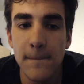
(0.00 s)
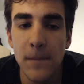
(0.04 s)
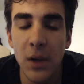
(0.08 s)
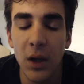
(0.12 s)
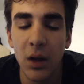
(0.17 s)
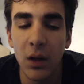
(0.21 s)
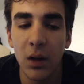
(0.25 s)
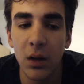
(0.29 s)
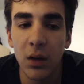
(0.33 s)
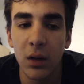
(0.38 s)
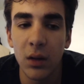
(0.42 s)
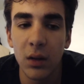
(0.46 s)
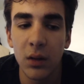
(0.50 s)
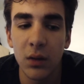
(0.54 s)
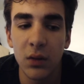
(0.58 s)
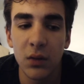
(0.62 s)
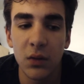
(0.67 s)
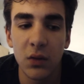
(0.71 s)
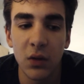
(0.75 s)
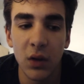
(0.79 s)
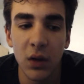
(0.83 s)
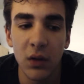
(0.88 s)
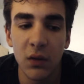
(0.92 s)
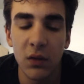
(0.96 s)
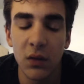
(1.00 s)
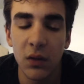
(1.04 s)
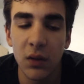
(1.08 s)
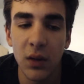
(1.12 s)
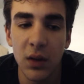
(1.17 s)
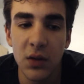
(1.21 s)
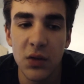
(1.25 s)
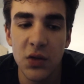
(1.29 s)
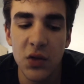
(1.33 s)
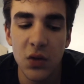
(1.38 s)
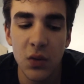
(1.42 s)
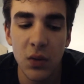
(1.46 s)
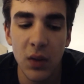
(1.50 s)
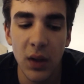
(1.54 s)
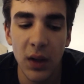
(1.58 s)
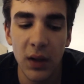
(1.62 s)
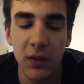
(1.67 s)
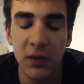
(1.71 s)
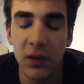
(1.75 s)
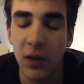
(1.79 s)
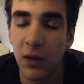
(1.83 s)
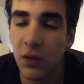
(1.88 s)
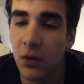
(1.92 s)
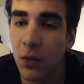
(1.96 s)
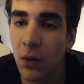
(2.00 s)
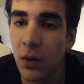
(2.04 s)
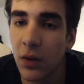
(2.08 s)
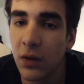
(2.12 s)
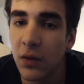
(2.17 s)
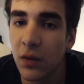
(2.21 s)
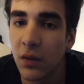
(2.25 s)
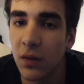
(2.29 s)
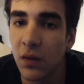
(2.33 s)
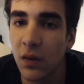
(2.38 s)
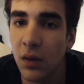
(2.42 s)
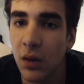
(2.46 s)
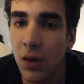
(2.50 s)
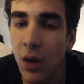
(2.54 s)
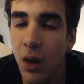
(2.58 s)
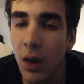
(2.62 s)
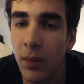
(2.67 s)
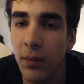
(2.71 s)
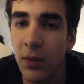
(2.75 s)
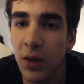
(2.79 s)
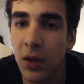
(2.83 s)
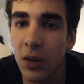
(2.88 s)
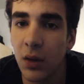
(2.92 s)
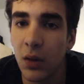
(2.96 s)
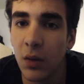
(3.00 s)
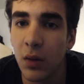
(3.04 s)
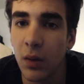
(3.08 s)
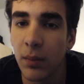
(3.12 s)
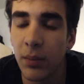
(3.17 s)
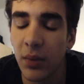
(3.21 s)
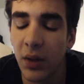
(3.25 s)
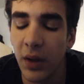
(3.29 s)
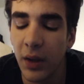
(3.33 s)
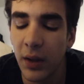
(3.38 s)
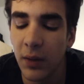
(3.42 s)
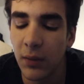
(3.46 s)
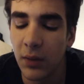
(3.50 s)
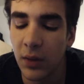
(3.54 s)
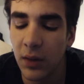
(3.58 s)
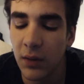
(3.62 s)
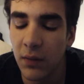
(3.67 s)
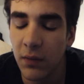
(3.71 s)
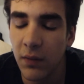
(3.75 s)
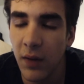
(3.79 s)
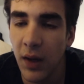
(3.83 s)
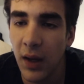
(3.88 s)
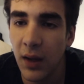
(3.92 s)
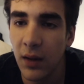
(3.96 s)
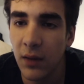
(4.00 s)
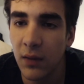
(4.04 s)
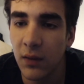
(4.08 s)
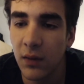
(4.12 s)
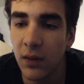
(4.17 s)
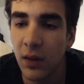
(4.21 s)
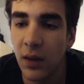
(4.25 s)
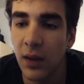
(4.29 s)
I'll just let you guys ask questions in the comment, and I'll reply really fast,